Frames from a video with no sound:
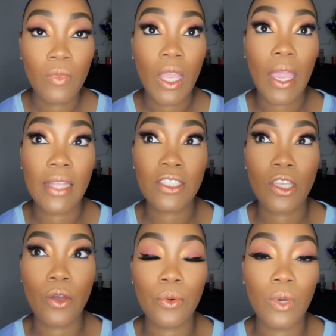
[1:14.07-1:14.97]
And
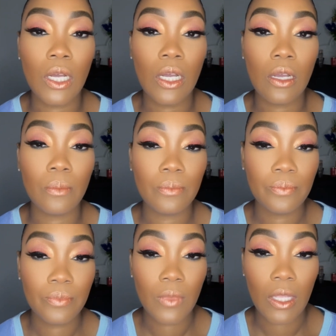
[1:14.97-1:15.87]
so
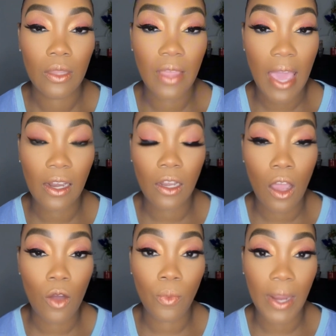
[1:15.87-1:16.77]
that
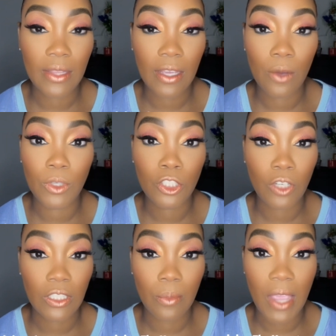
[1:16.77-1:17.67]
alone right there was
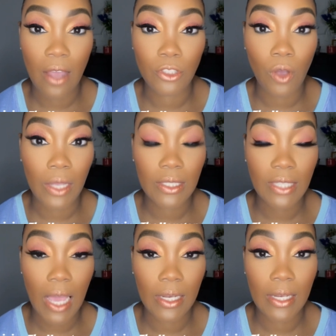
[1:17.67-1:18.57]
stressing me out. So I
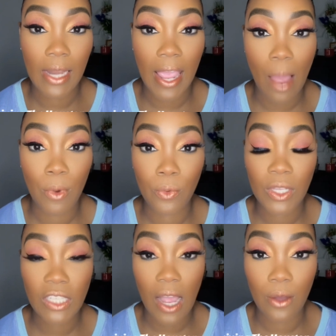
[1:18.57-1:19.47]
decided that, hey, I'm going to
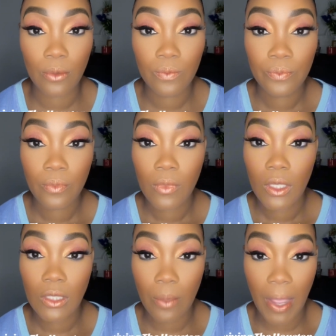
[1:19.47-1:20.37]
reach out
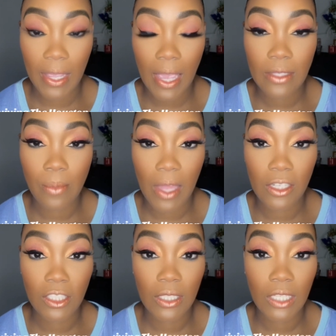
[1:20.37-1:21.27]
to my case
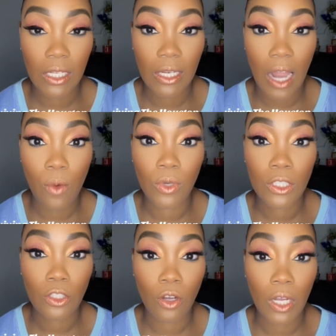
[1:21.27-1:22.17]
manager and tell her that I want to
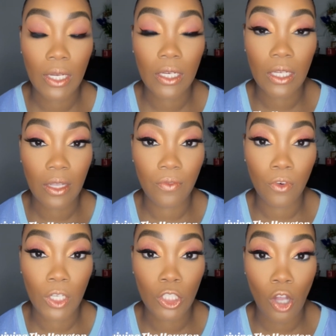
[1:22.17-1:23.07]
start looking
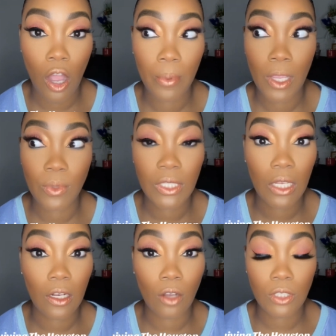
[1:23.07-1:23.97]
for a job. It was
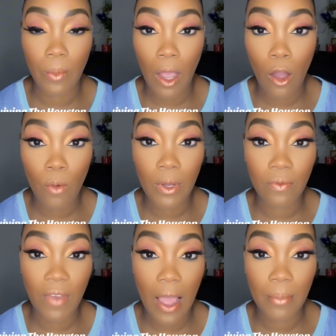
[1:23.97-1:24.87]
getting close to my home
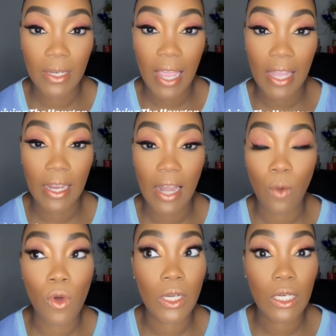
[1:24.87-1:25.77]
confinement date and I
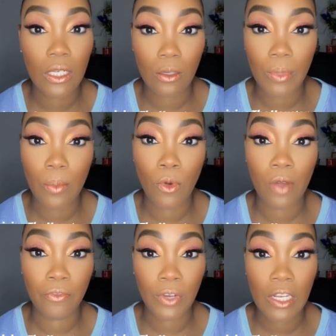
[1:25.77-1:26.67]
wanted a little bit
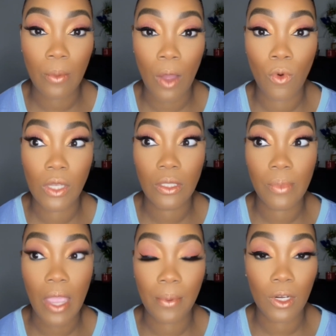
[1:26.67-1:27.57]
more freedom. I wanted to
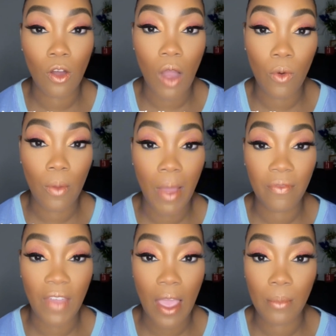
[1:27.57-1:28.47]
be able to go out with my
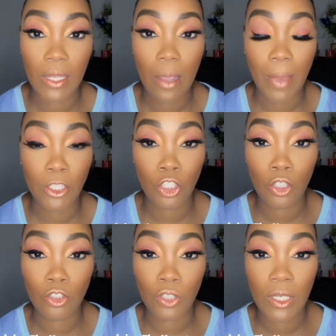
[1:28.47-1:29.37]
family and my
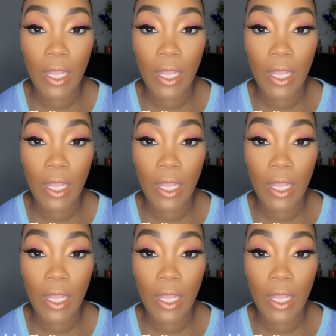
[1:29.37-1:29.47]
children